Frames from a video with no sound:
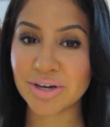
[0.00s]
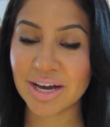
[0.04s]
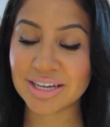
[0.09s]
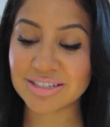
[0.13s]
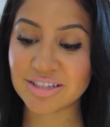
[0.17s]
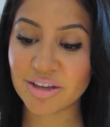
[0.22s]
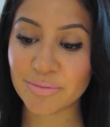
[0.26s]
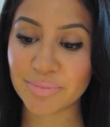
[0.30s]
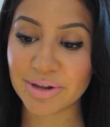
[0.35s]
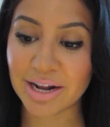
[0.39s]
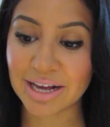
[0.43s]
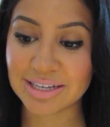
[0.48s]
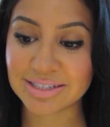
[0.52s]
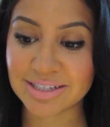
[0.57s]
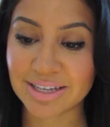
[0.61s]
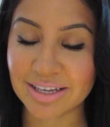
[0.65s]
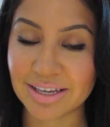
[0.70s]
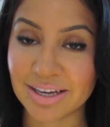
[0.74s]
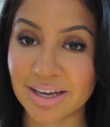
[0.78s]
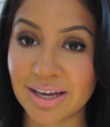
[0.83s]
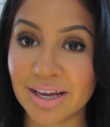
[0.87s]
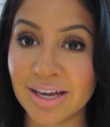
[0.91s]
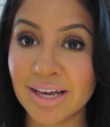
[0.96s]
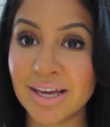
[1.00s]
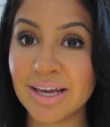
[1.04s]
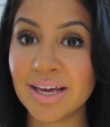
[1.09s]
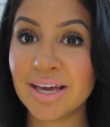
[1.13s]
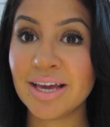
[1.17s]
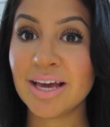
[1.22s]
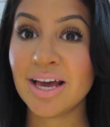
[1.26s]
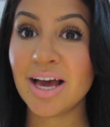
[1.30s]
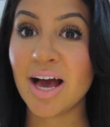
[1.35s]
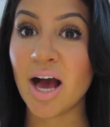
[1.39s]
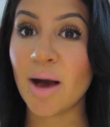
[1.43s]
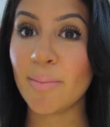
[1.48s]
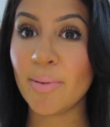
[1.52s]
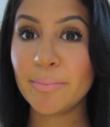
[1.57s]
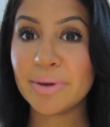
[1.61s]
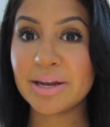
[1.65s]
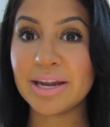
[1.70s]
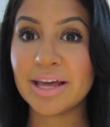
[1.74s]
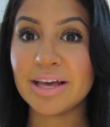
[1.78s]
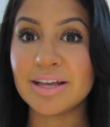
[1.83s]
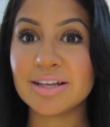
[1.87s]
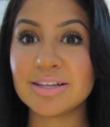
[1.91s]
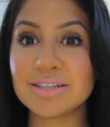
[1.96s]
guys have been asking about my
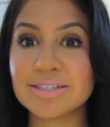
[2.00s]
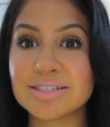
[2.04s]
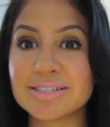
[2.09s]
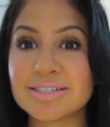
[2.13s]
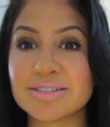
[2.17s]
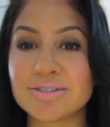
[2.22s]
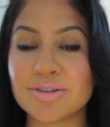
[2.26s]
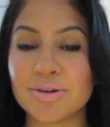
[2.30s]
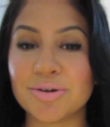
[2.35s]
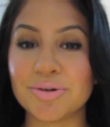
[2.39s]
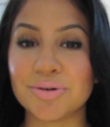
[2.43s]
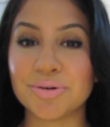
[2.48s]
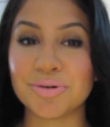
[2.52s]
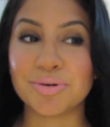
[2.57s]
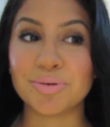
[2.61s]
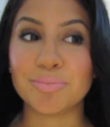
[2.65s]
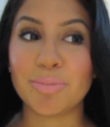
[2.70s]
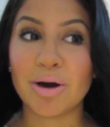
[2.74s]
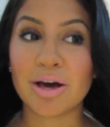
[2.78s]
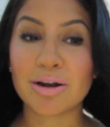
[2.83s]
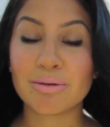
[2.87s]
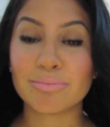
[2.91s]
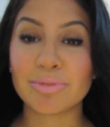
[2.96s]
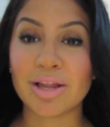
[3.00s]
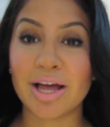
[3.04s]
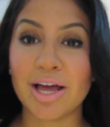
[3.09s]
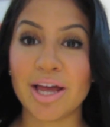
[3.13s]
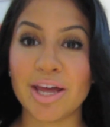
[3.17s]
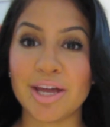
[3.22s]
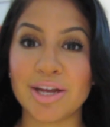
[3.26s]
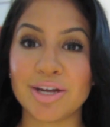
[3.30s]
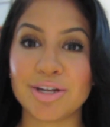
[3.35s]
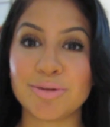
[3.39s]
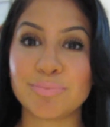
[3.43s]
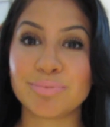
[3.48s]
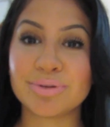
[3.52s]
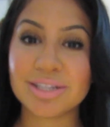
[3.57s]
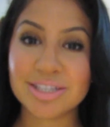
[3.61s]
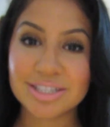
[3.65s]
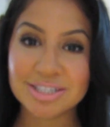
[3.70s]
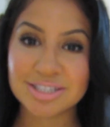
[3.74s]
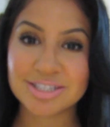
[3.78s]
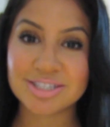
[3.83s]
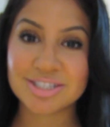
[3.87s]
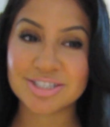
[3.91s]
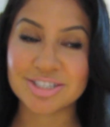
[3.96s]
nails so bottom line
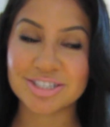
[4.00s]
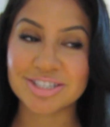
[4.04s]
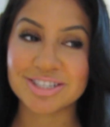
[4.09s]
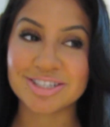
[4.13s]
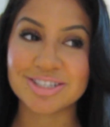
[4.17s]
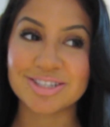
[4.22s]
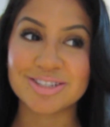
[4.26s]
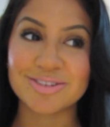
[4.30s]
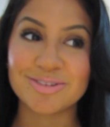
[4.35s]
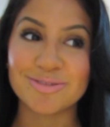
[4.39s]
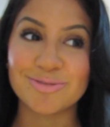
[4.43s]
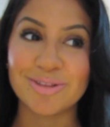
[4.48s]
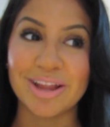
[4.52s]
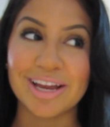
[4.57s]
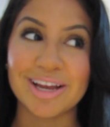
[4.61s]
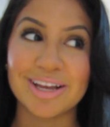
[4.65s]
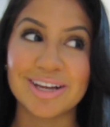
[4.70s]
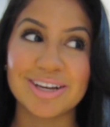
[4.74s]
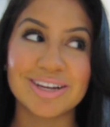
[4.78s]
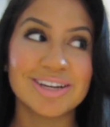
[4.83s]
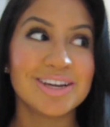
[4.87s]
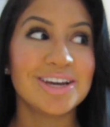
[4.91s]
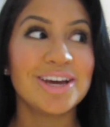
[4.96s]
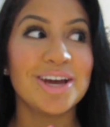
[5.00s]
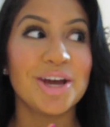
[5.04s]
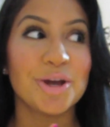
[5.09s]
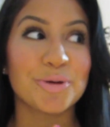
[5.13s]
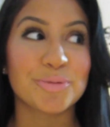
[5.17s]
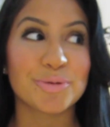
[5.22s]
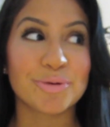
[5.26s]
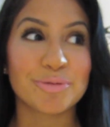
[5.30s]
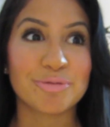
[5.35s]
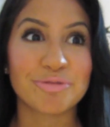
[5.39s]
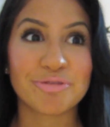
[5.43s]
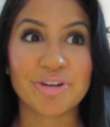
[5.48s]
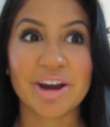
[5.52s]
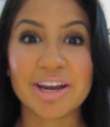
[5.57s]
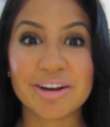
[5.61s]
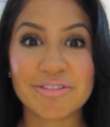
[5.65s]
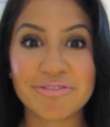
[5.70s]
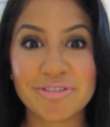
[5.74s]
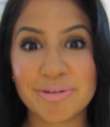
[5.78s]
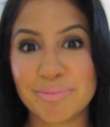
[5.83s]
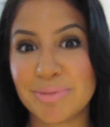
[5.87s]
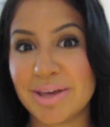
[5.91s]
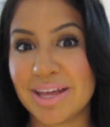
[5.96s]
please just like
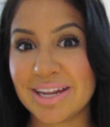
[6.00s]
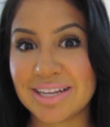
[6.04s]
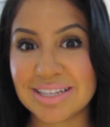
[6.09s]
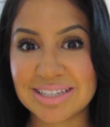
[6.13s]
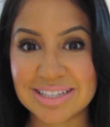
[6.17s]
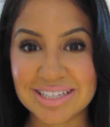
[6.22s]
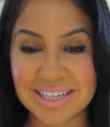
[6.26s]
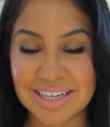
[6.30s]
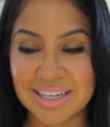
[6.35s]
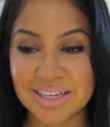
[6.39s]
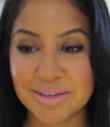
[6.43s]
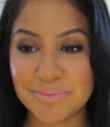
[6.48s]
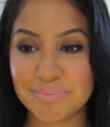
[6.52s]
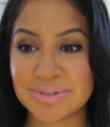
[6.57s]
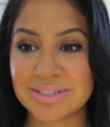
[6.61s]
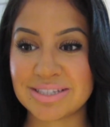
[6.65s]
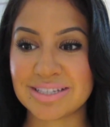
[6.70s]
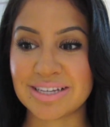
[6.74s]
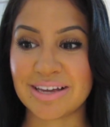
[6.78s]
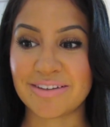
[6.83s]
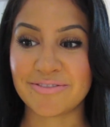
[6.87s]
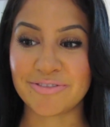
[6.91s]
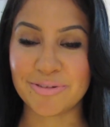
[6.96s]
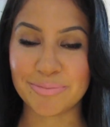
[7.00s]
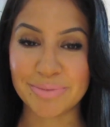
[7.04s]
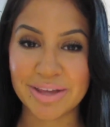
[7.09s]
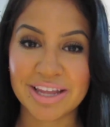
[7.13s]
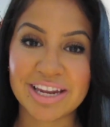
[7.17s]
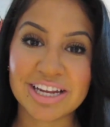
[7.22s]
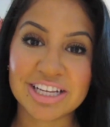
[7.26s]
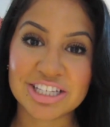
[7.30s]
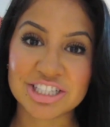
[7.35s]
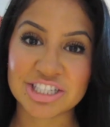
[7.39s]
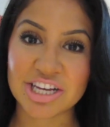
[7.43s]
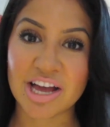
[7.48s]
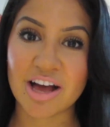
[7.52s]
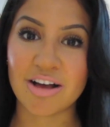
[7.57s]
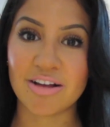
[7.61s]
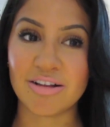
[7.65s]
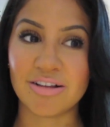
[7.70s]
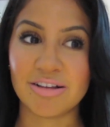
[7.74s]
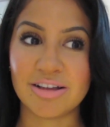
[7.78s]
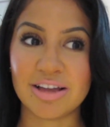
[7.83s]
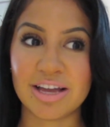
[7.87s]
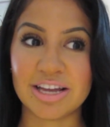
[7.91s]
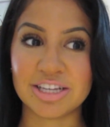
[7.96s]
refrain from getting tips and from getting
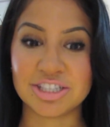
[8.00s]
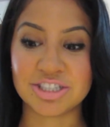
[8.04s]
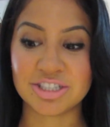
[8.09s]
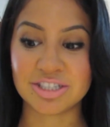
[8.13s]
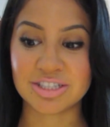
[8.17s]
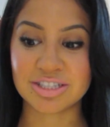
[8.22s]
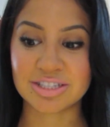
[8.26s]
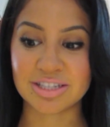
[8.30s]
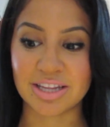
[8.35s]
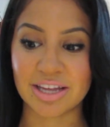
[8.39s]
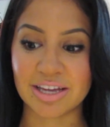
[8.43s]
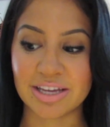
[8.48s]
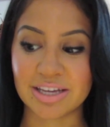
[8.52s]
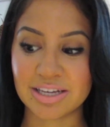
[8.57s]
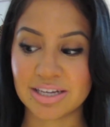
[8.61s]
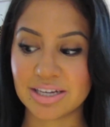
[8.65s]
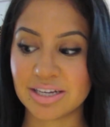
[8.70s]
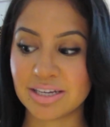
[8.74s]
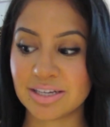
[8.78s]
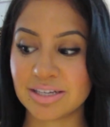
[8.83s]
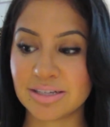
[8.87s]
gel and just like